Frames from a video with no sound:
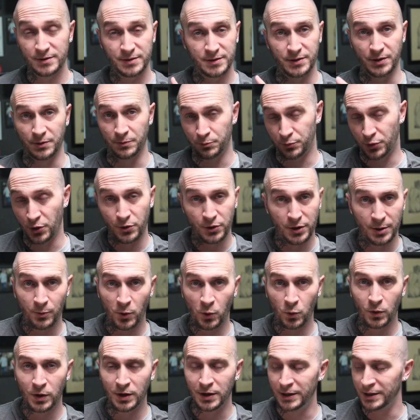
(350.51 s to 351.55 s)
So pro
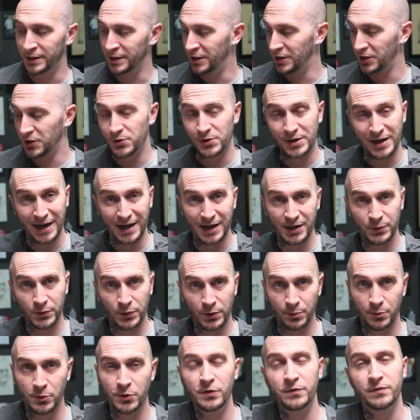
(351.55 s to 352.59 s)
number one, you can
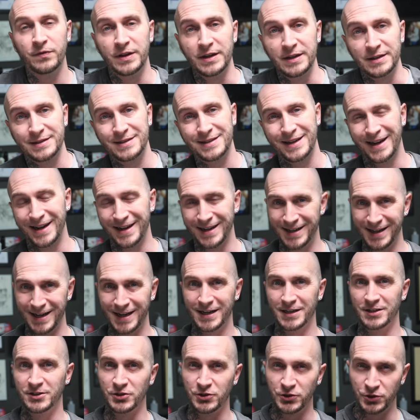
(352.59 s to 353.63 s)
remove this and
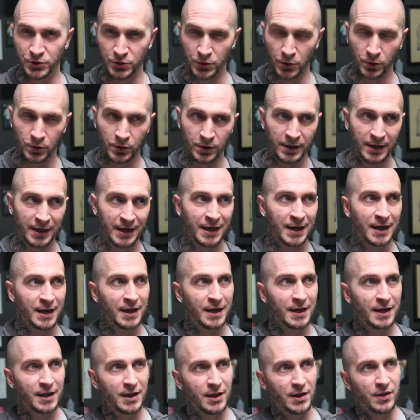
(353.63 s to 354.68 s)
enjoy
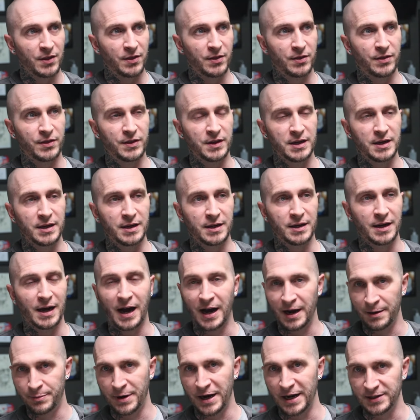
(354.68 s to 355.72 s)
the
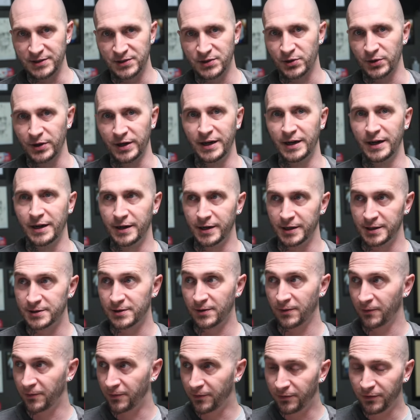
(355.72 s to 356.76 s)
iPad screen in
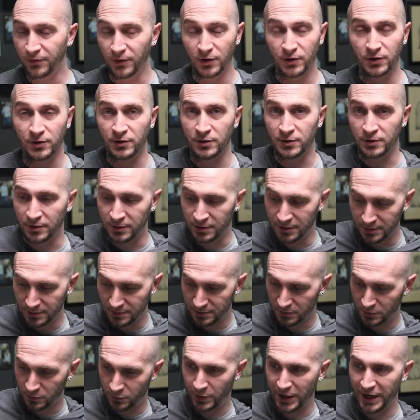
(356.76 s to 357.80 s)
its full
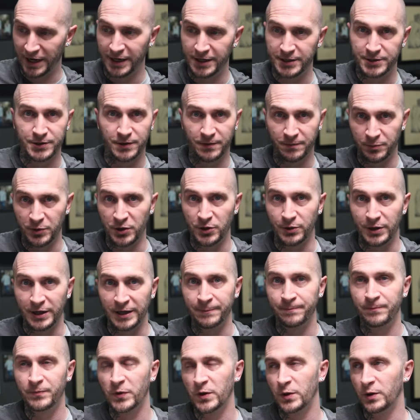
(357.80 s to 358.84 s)
range of
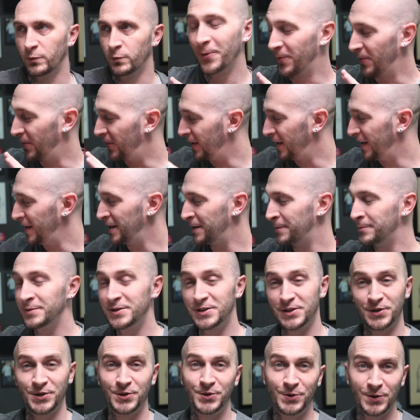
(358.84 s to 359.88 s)
beauty. The
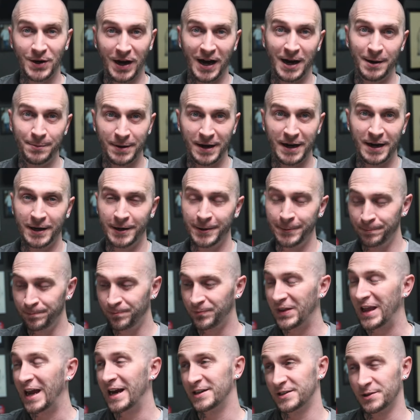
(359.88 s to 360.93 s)
M2 iPad
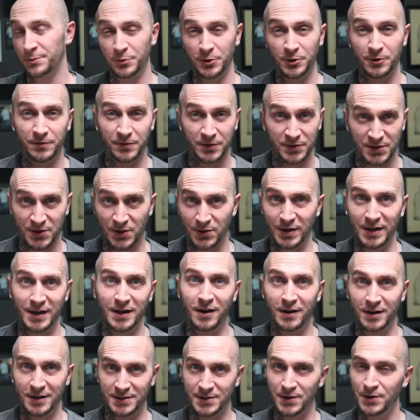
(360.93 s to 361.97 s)
has a beautiful screen
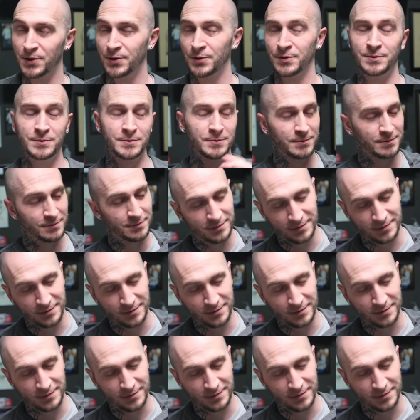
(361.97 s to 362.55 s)
on its own.